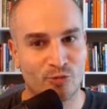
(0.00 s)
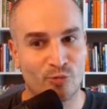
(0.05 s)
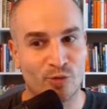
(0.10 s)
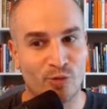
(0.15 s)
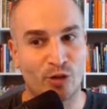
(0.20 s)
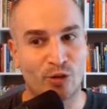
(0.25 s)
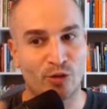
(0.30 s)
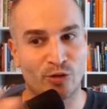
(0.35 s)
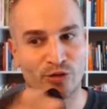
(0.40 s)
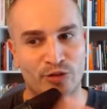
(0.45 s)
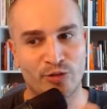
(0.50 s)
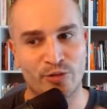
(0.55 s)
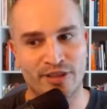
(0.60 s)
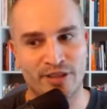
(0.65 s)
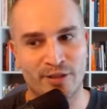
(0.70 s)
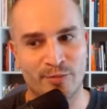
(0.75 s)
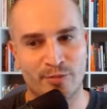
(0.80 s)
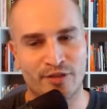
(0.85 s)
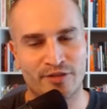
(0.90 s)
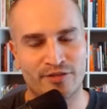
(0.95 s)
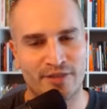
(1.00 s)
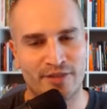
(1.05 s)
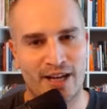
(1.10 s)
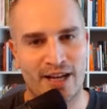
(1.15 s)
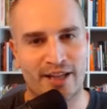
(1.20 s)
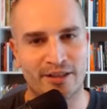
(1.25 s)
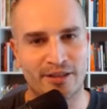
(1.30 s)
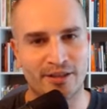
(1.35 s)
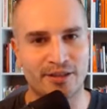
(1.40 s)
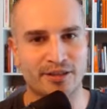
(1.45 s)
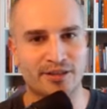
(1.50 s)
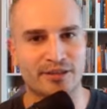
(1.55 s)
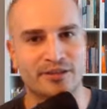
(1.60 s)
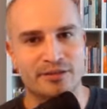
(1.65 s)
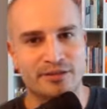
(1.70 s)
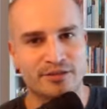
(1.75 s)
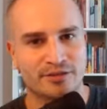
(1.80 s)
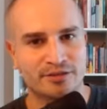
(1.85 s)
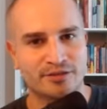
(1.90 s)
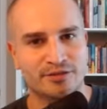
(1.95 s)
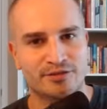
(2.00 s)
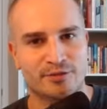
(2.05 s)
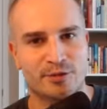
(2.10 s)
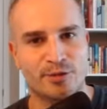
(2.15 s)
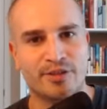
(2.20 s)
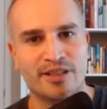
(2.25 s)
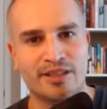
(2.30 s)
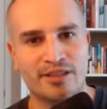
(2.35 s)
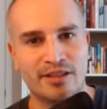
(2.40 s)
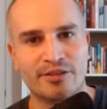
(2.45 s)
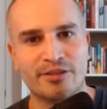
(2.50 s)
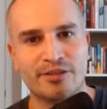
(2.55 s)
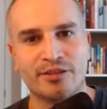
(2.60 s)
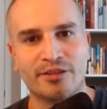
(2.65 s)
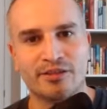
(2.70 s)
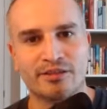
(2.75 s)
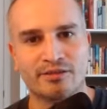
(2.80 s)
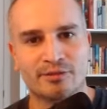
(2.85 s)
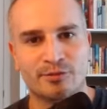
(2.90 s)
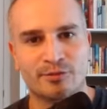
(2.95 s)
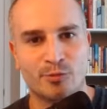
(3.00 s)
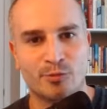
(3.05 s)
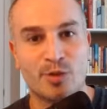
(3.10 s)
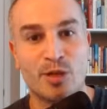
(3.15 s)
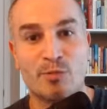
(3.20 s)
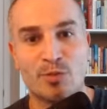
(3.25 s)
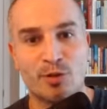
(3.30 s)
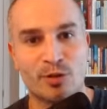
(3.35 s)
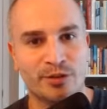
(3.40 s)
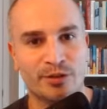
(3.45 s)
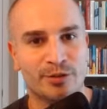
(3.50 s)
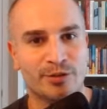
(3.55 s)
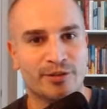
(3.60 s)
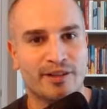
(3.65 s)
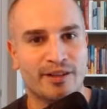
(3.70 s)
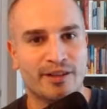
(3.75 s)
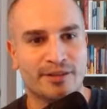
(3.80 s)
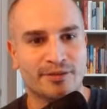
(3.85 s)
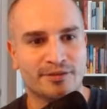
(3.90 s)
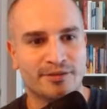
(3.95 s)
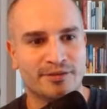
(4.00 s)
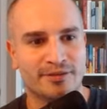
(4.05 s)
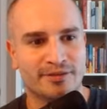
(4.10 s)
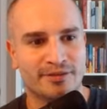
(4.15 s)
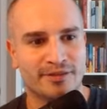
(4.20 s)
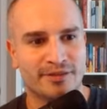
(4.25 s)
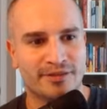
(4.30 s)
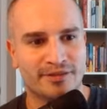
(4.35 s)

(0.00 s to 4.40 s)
but also as the provider for these other people in your life.